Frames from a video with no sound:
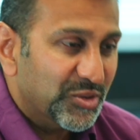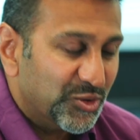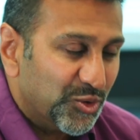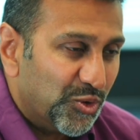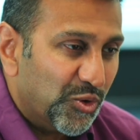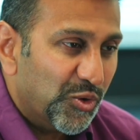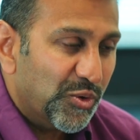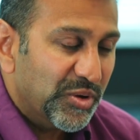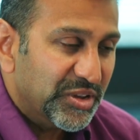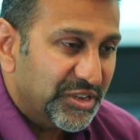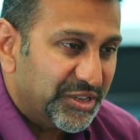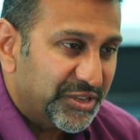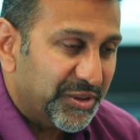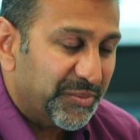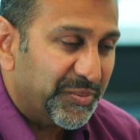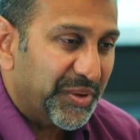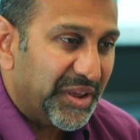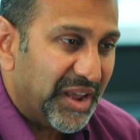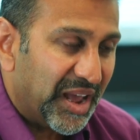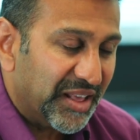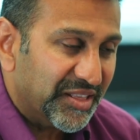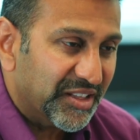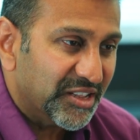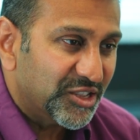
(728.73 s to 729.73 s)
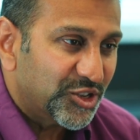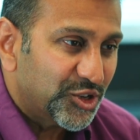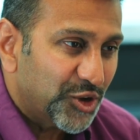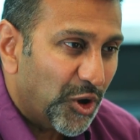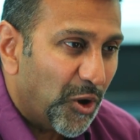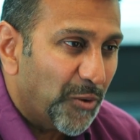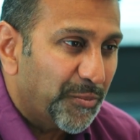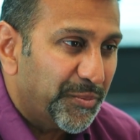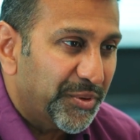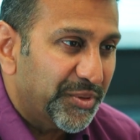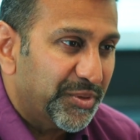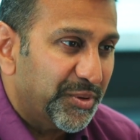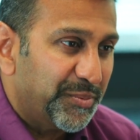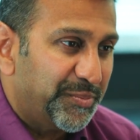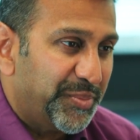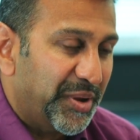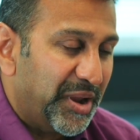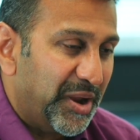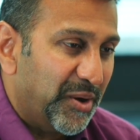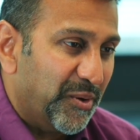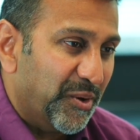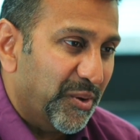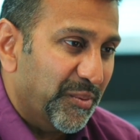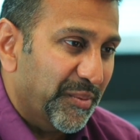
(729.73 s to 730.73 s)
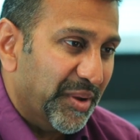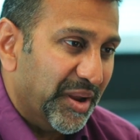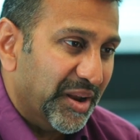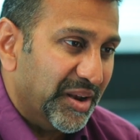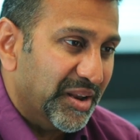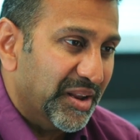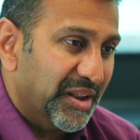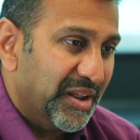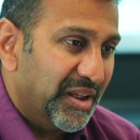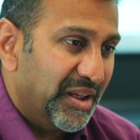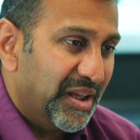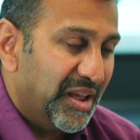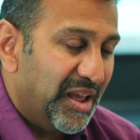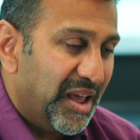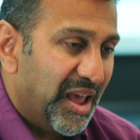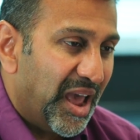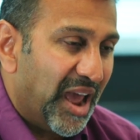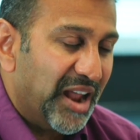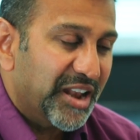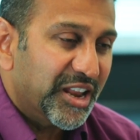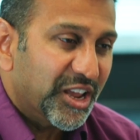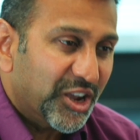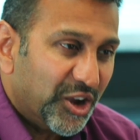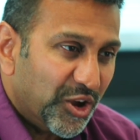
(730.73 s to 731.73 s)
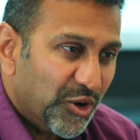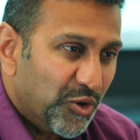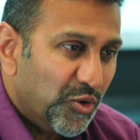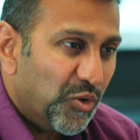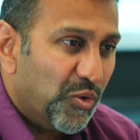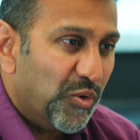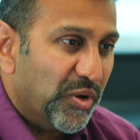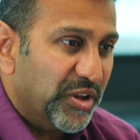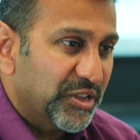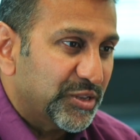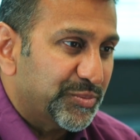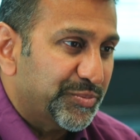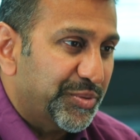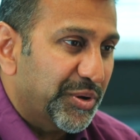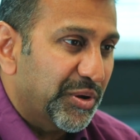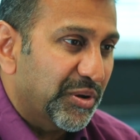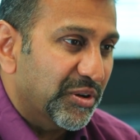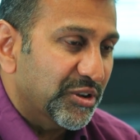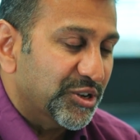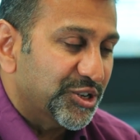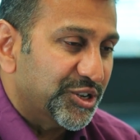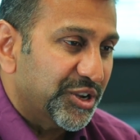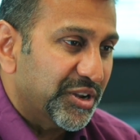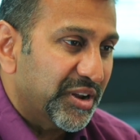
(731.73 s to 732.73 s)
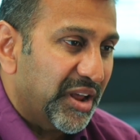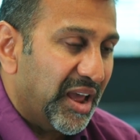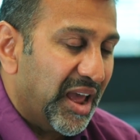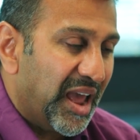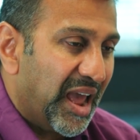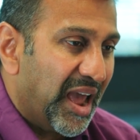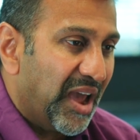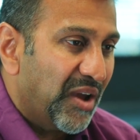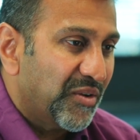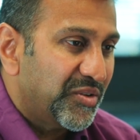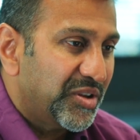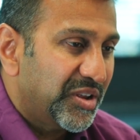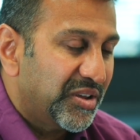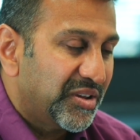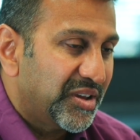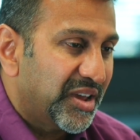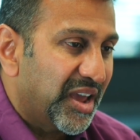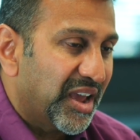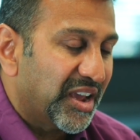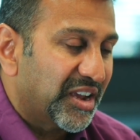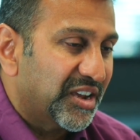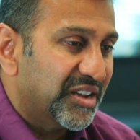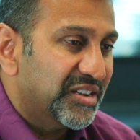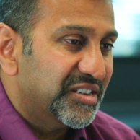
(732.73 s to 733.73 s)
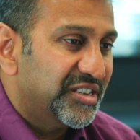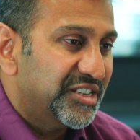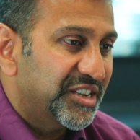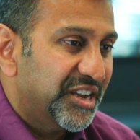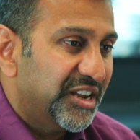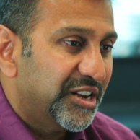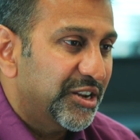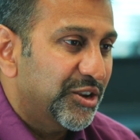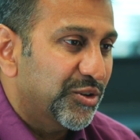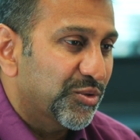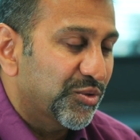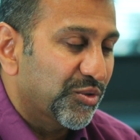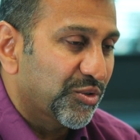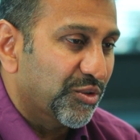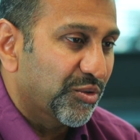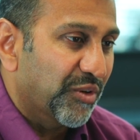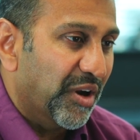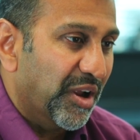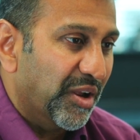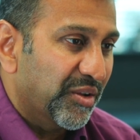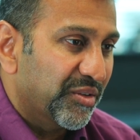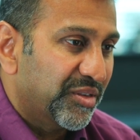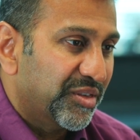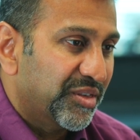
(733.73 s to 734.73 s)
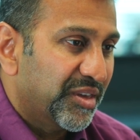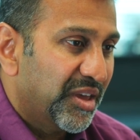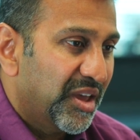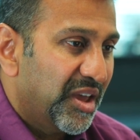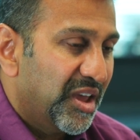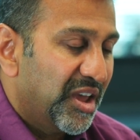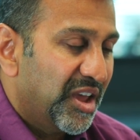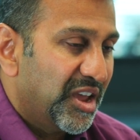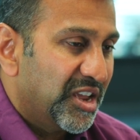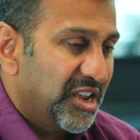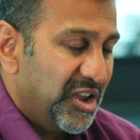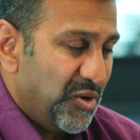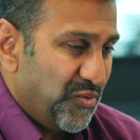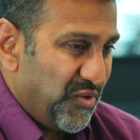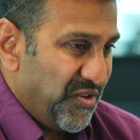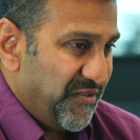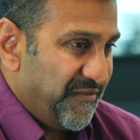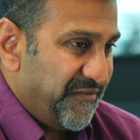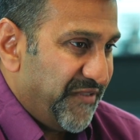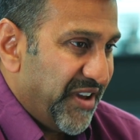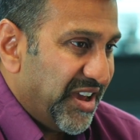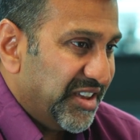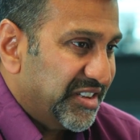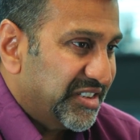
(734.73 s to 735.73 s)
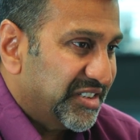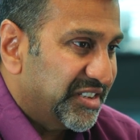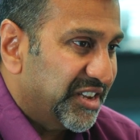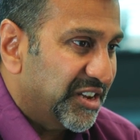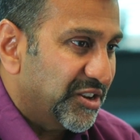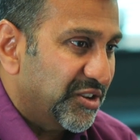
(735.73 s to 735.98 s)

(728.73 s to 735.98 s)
always to be at the top of the pyramid, and you can always push. How do you get continual growth? You invest in